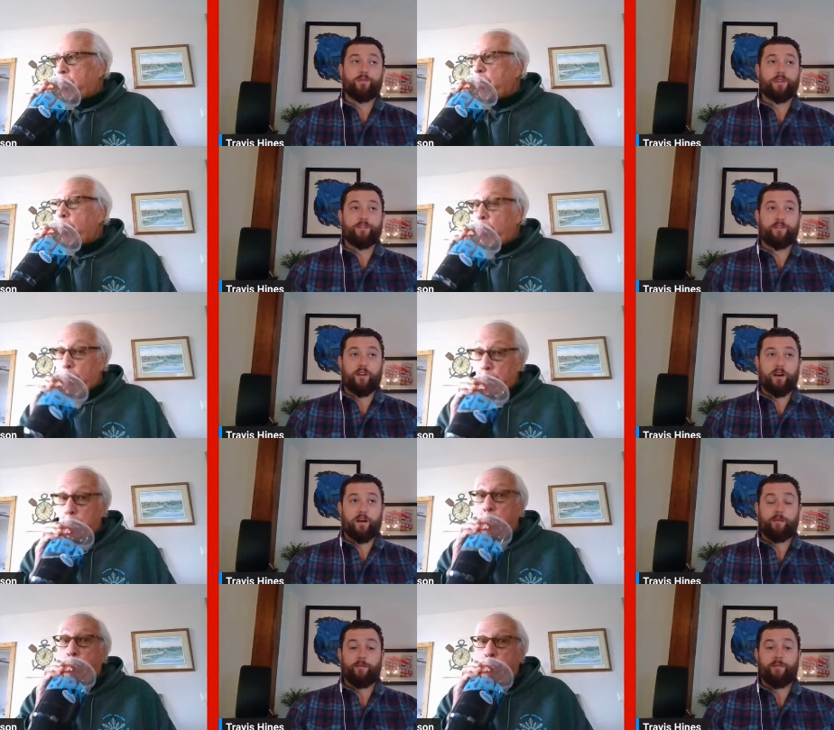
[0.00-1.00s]
Speaker 1: only
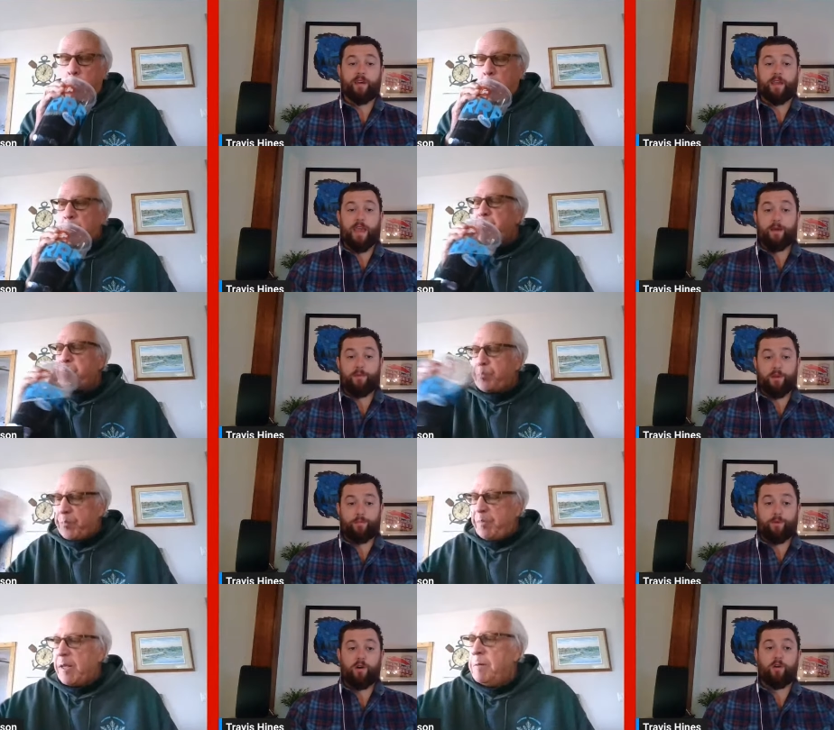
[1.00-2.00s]
from the
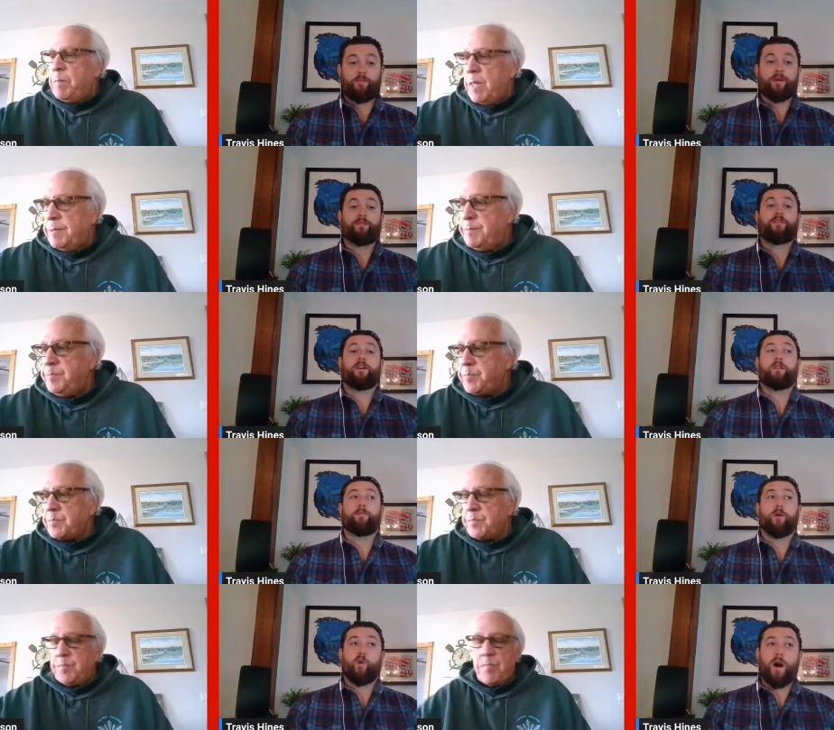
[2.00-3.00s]
gambling probe, but
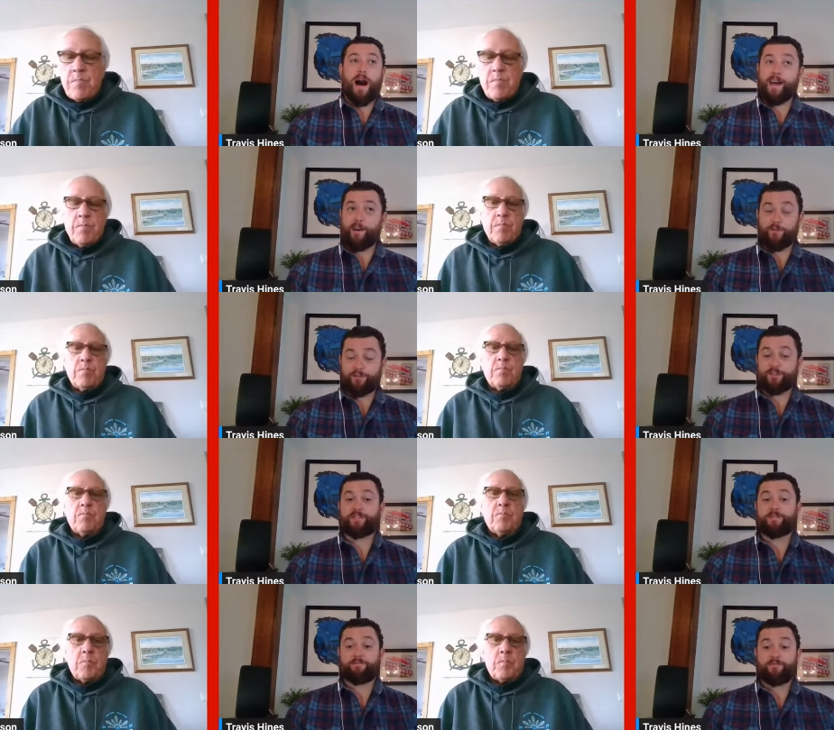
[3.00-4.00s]
from Ohio
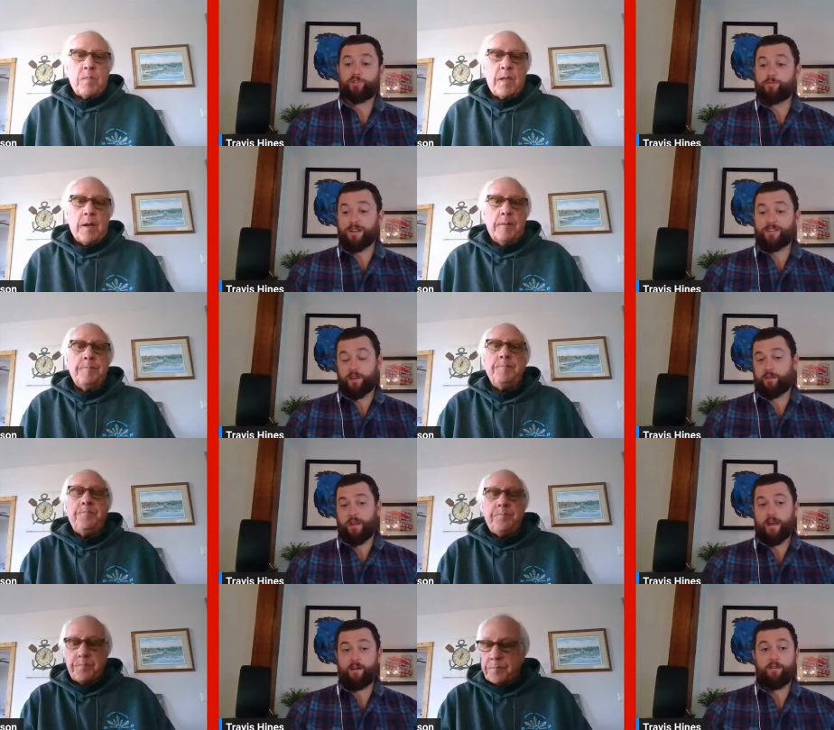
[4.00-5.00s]
just two months
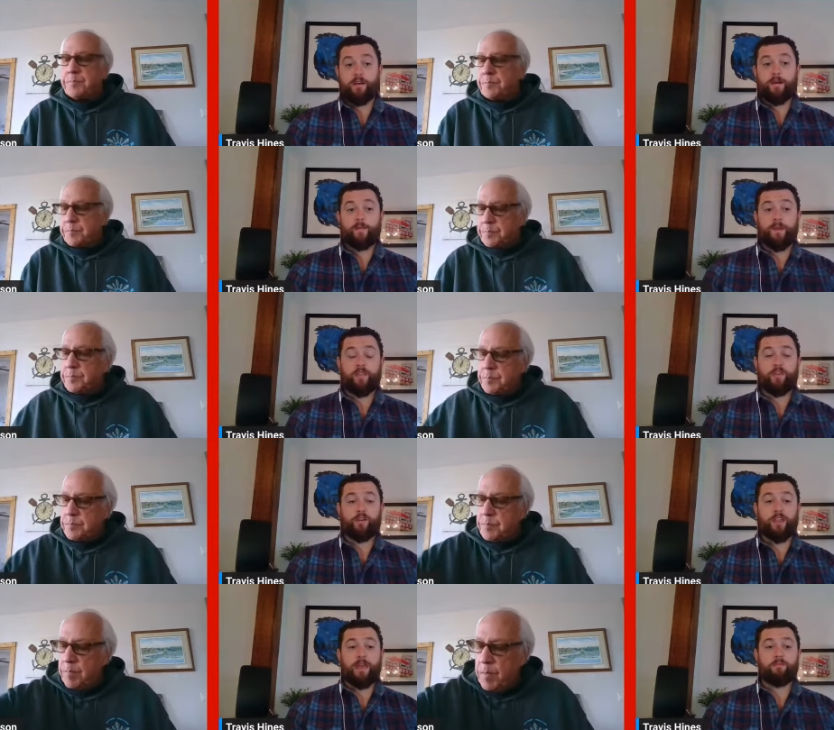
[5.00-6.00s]
ago now. That
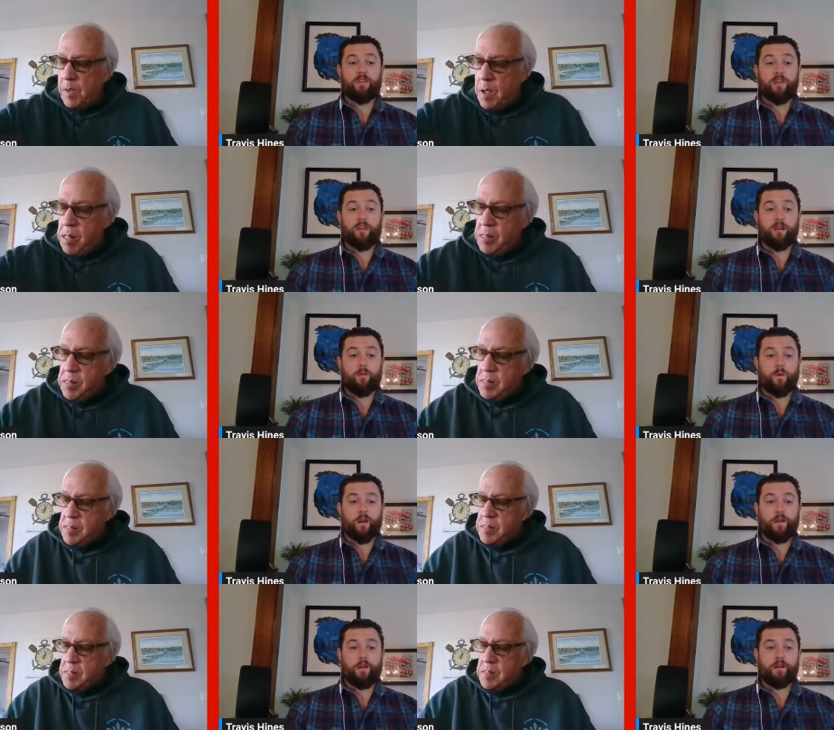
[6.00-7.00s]
third game of the year
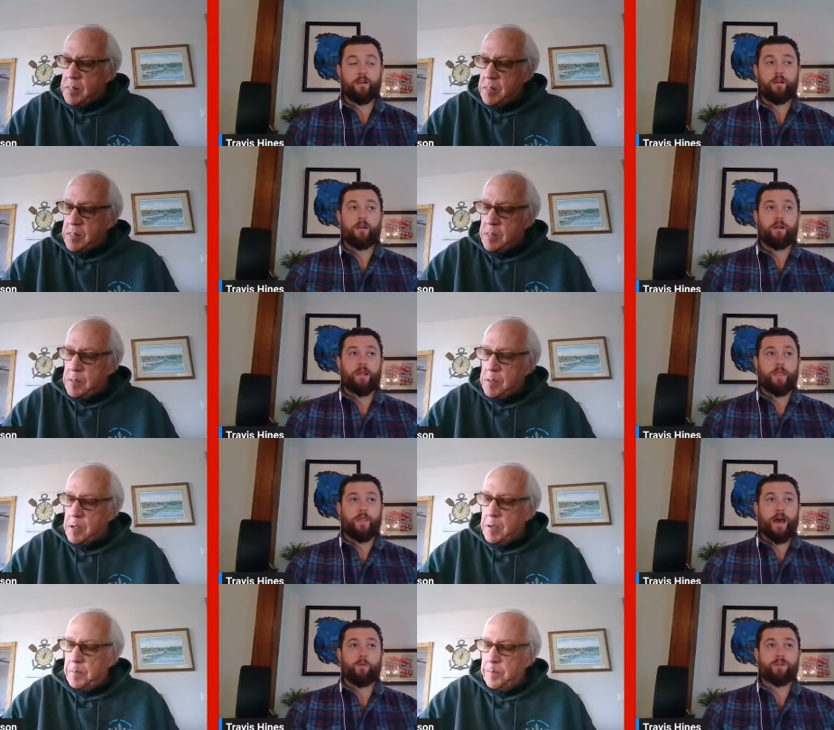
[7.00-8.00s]
where
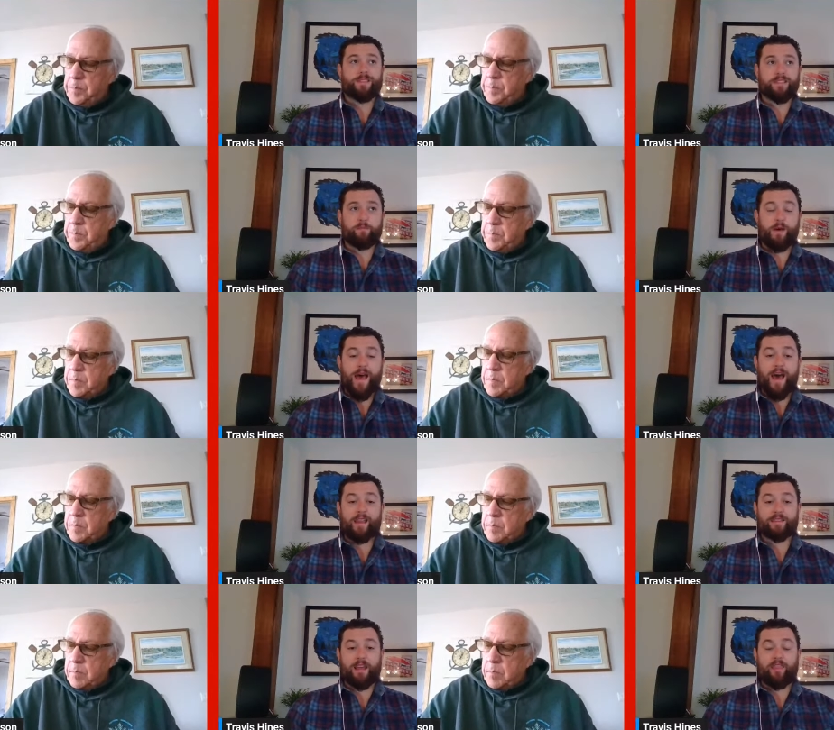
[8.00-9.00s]
that was as
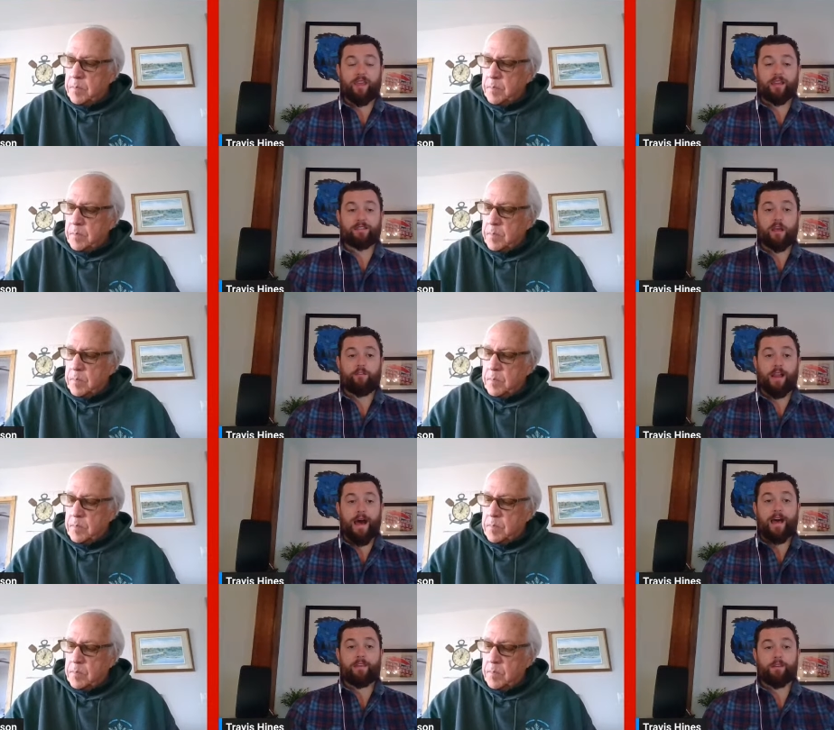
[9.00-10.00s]
bad as I think it's ever
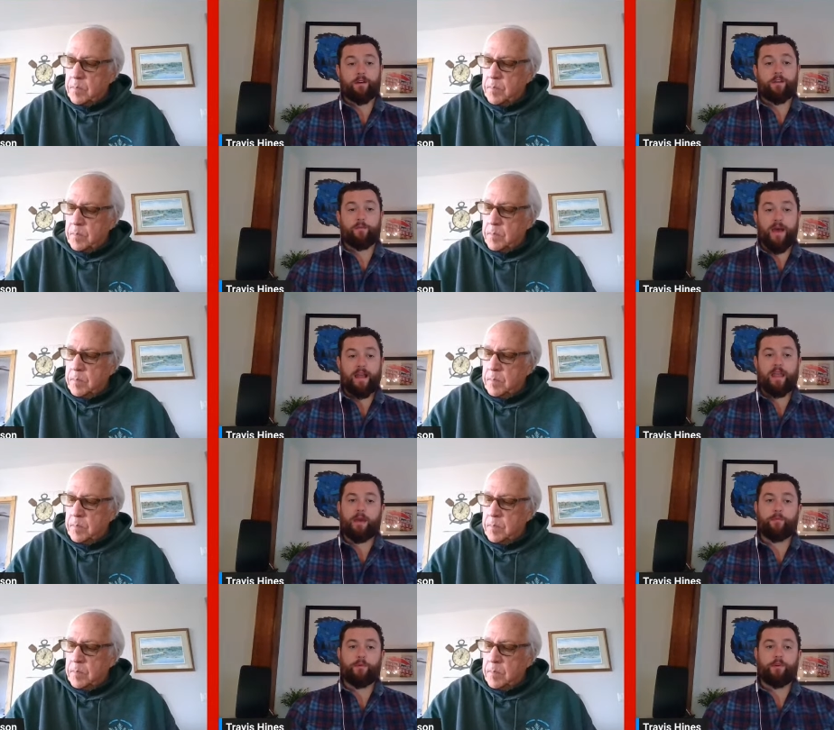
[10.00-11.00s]
gotten under Matt
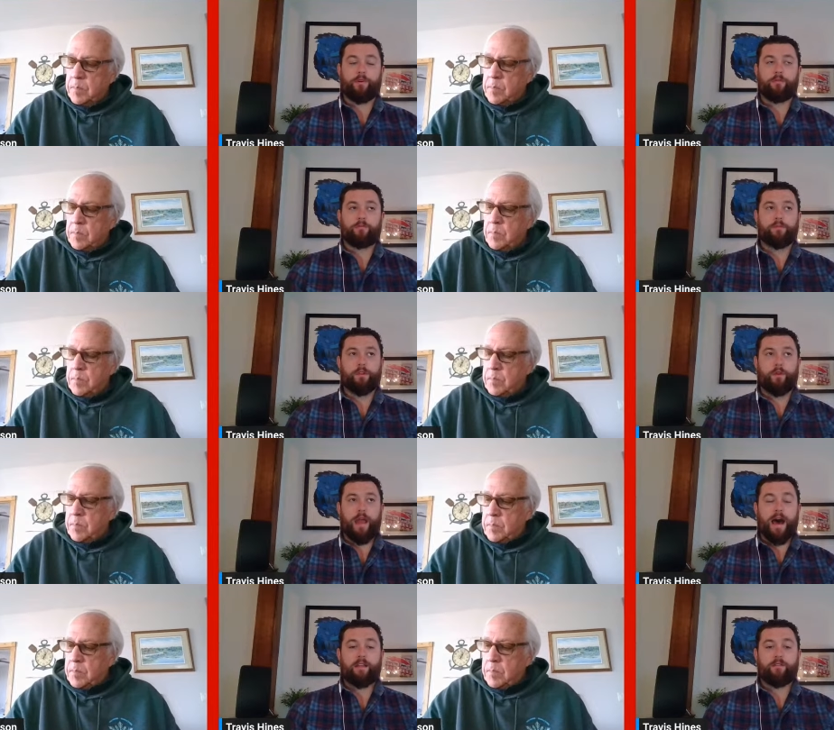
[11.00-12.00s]
Campbell. You know,
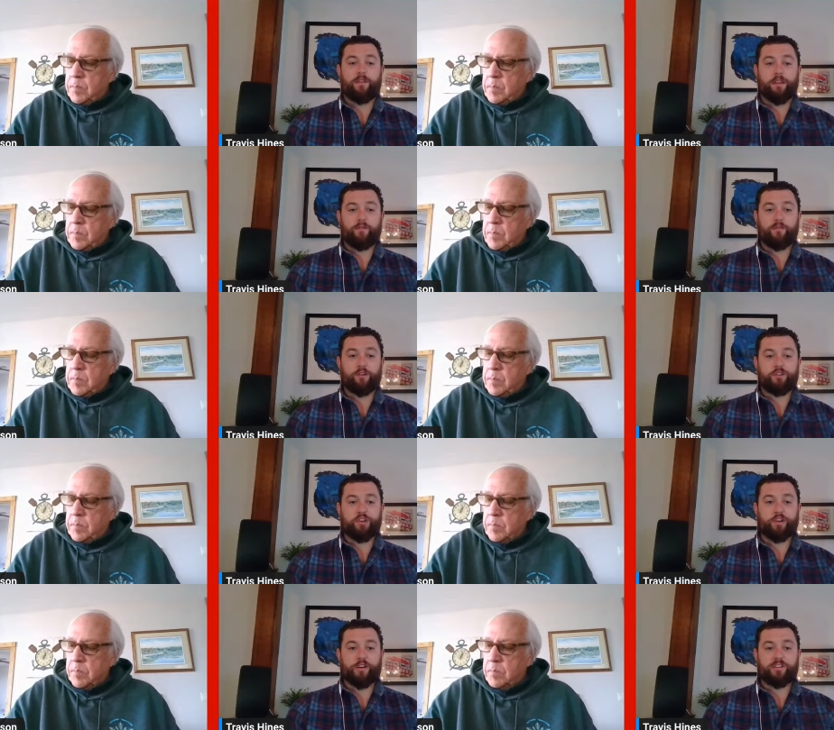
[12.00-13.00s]
not you know
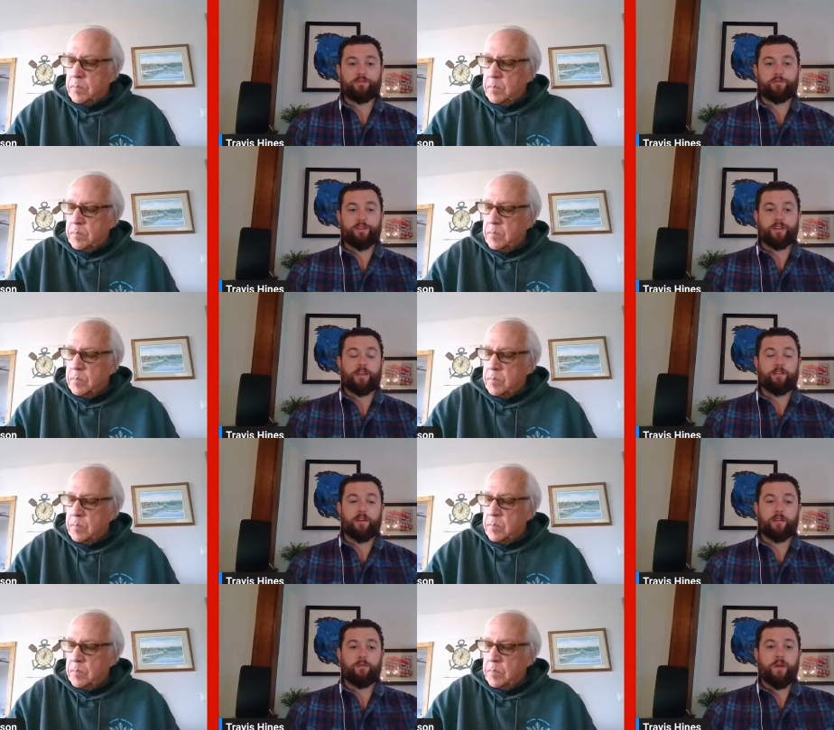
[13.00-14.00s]
first year excluded,
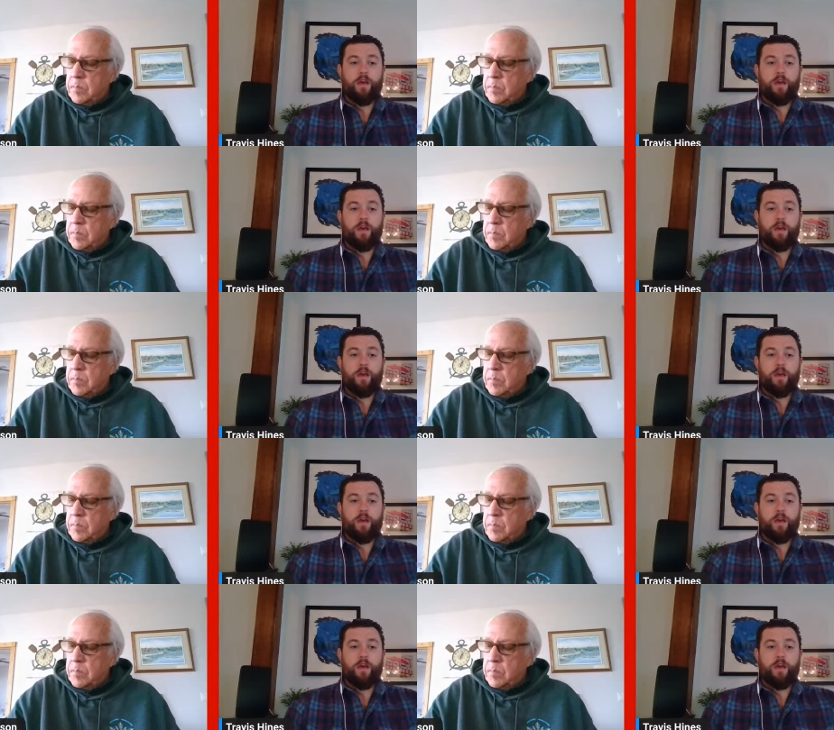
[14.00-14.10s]
given